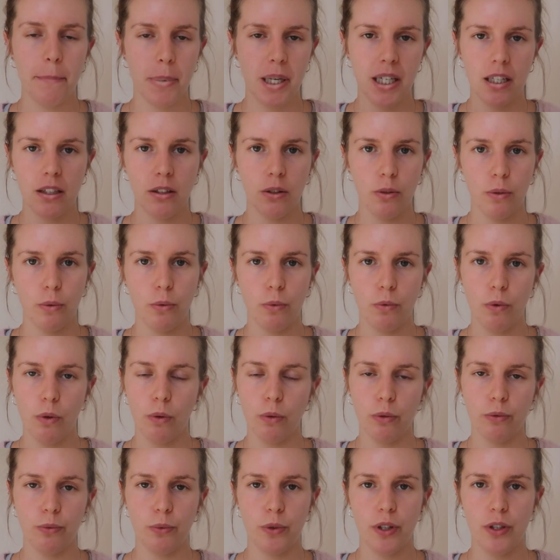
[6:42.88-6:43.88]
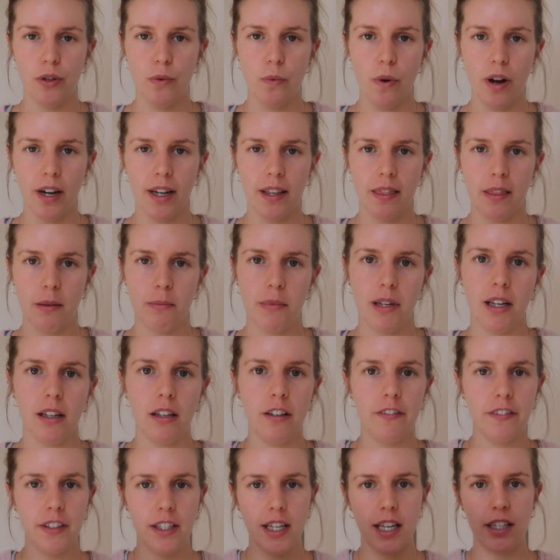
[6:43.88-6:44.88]
bundle all of what you want in the
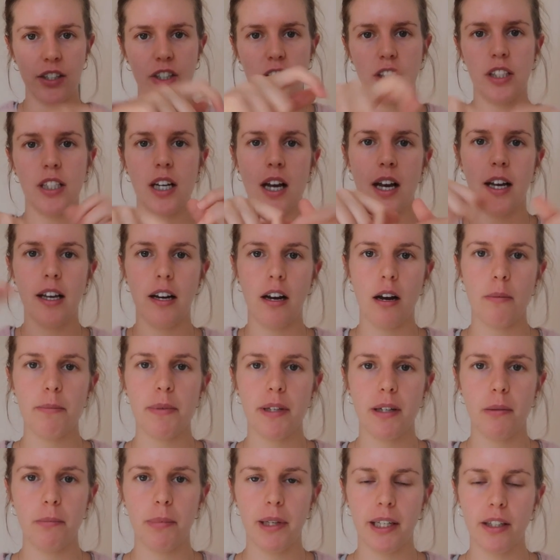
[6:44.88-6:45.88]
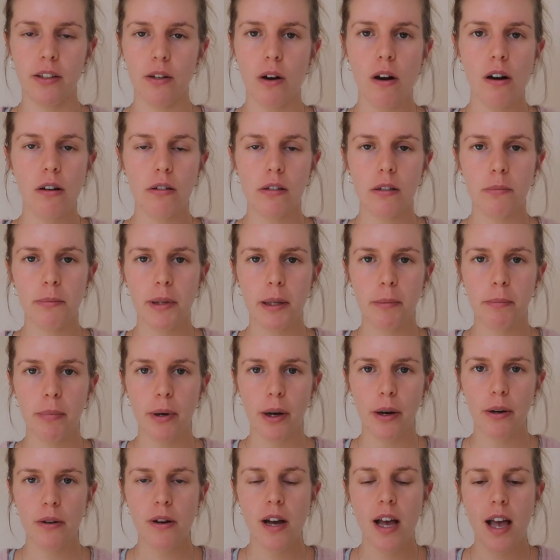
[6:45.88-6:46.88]
middle of it and just tie it up in a big knot or a big
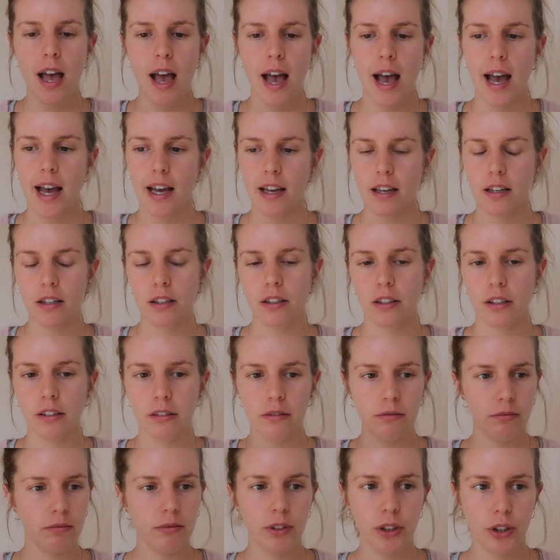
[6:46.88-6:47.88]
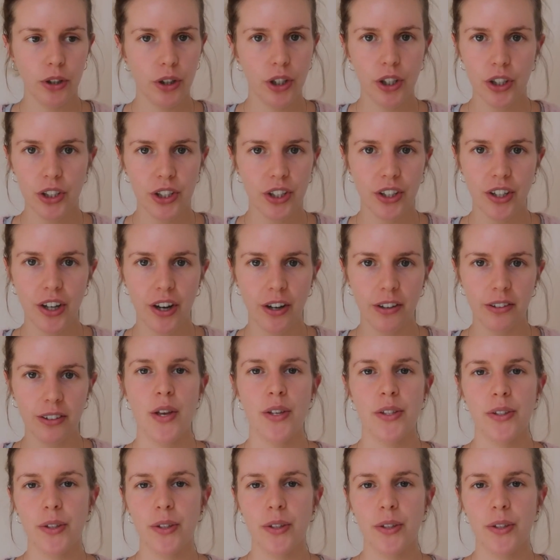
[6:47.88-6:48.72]
bow, and you're good to go.